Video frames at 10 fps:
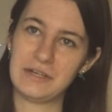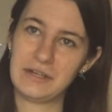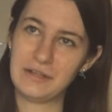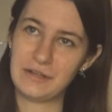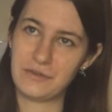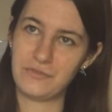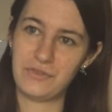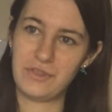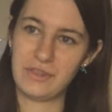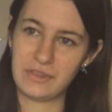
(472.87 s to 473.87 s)
and I
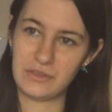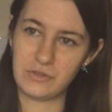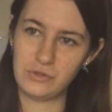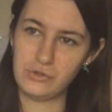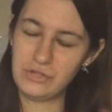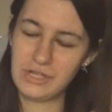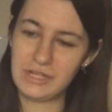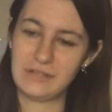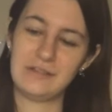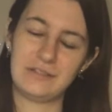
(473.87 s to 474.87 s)
loved the
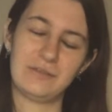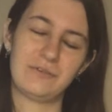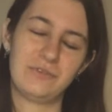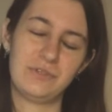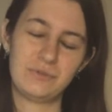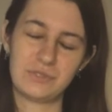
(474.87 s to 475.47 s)
uniqueness of it.